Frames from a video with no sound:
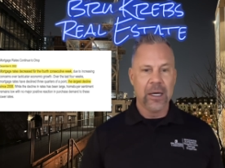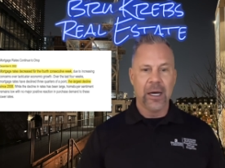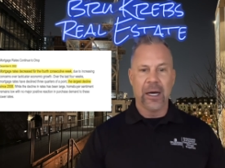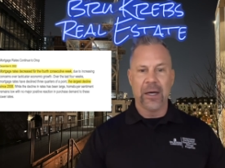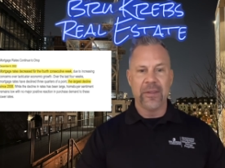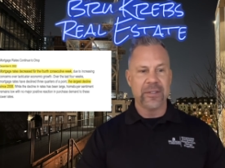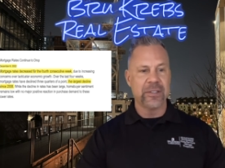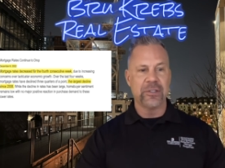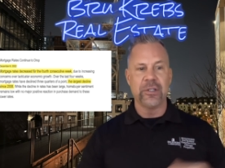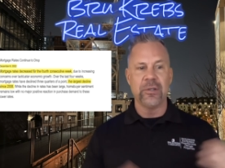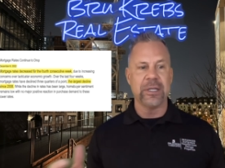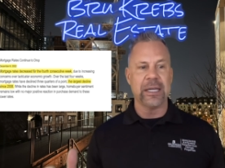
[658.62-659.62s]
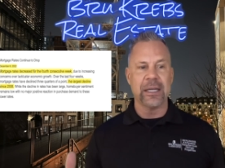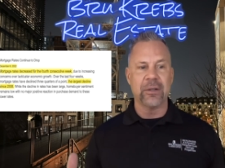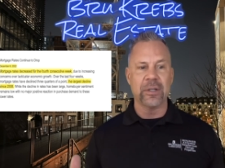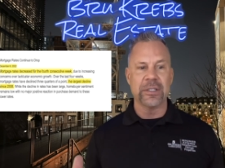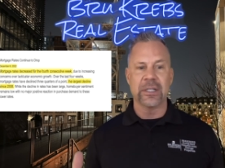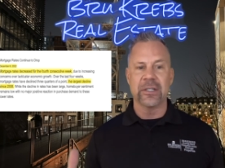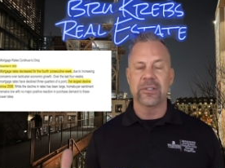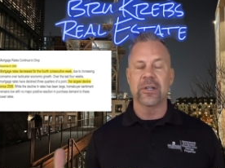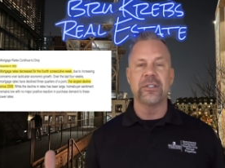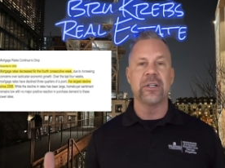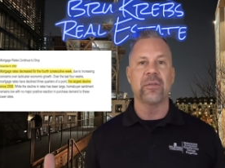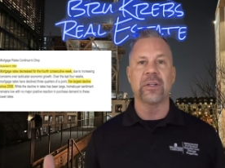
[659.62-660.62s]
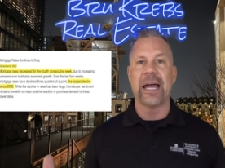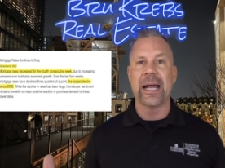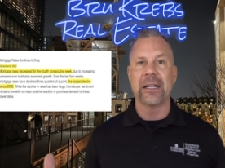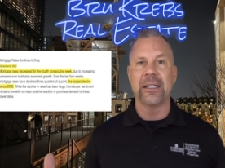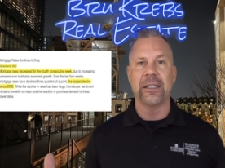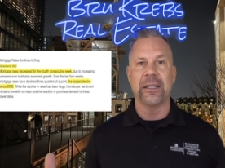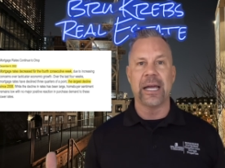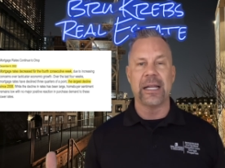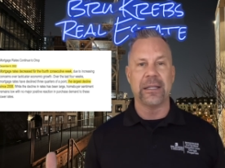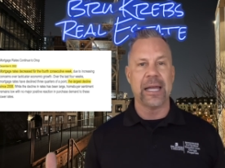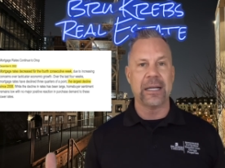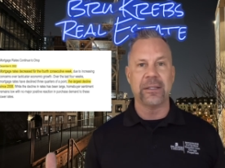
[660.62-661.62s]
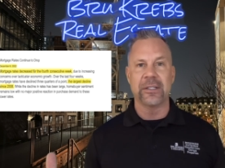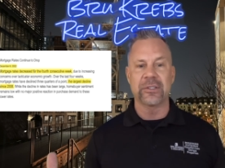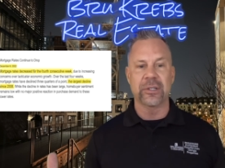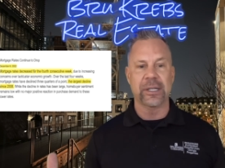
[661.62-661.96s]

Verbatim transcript: Uh, this is due to increasing concerns over lack, lackluster